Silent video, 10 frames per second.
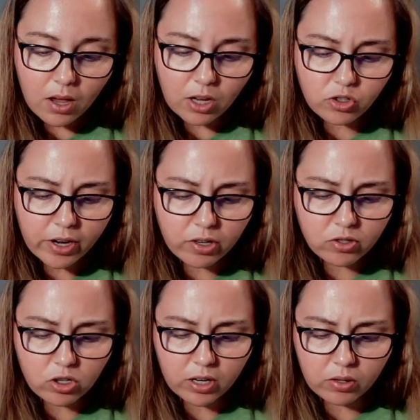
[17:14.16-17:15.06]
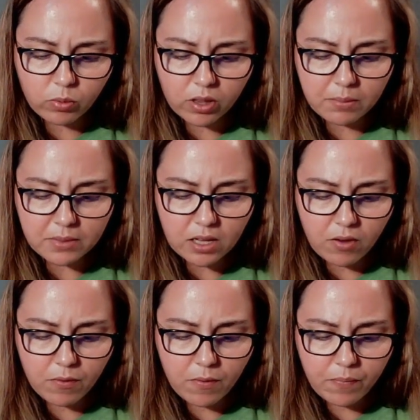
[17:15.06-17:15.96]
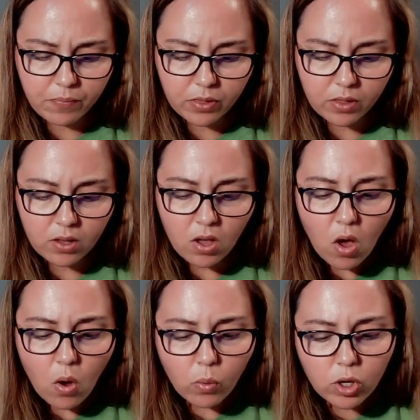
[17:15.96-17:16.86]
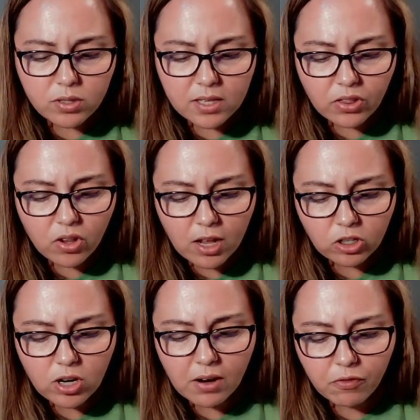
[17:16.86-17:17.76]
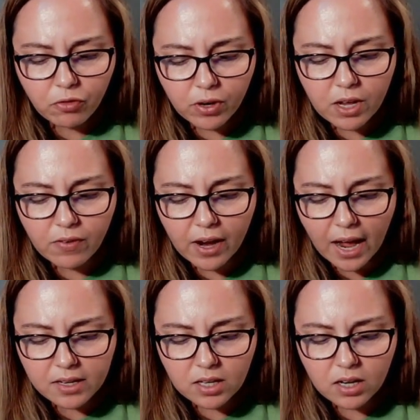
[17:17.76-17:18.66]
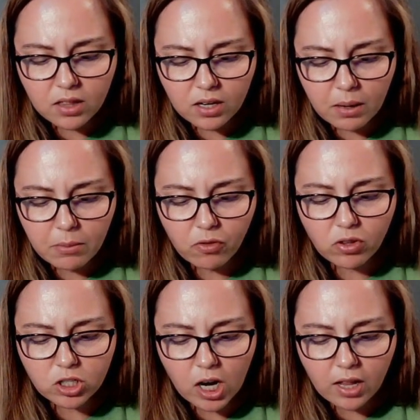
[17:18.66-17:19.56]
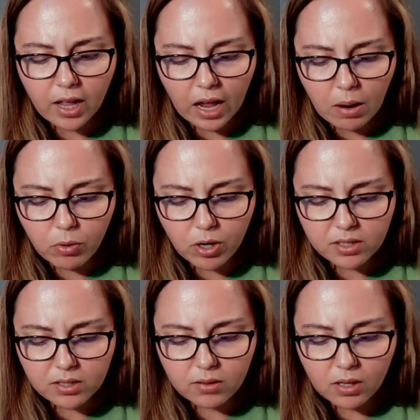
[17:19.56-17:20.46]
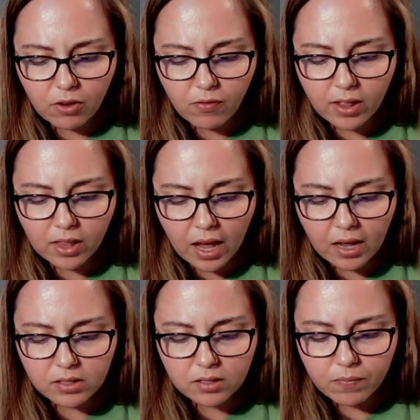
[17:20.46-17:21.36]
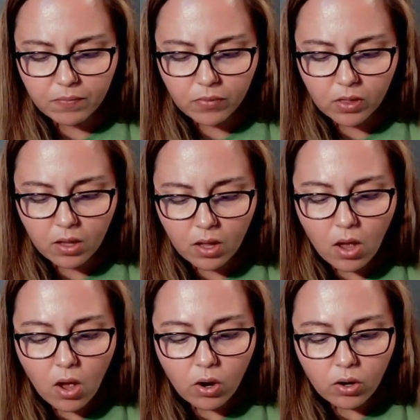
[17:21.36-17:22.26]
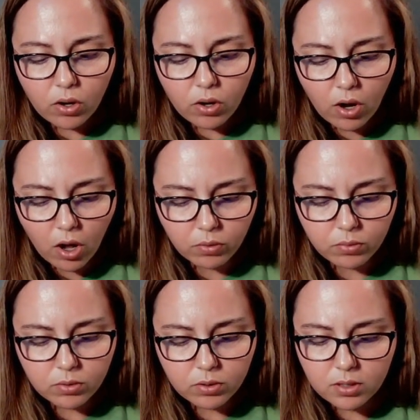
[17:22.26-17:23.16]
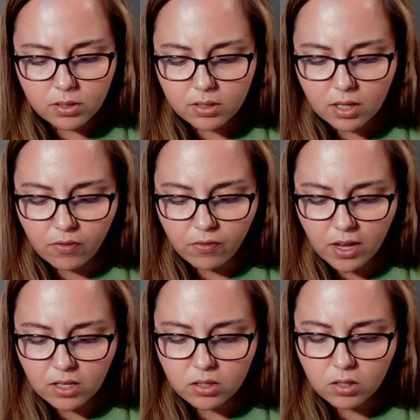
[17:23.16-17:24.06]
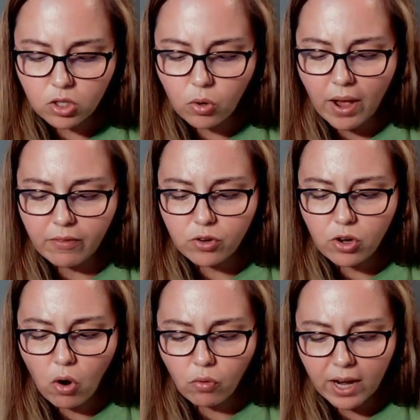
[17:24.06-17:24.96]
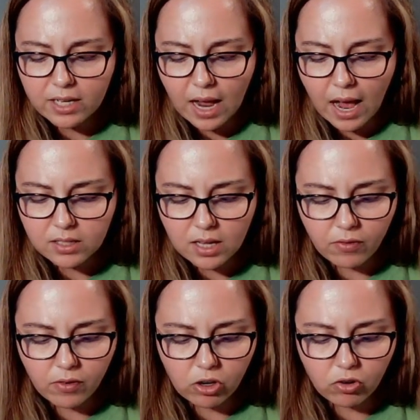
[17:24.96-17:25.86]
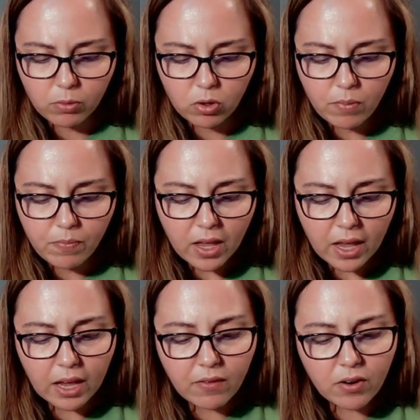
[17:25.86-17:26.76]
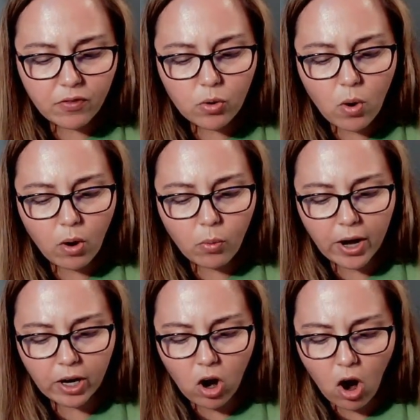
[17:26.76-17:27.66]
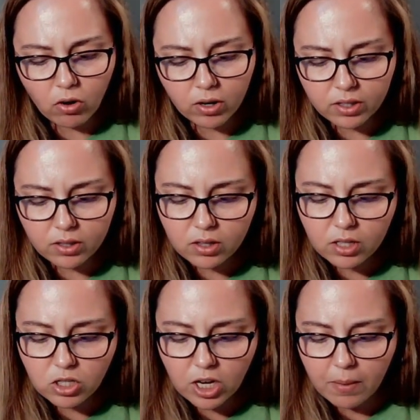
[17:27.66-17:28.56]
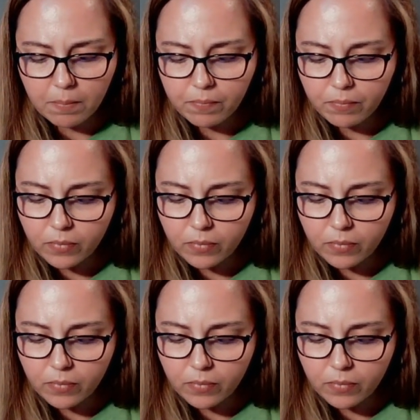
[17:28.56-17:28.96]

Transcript: Atreyu struggled with himself. Will you set the Luckdragon free if I ask it in the name of the childlike empress? He finally asked. No, said the face. You have no right to ask that of Grumio, even if you are wearing Aran, the gem.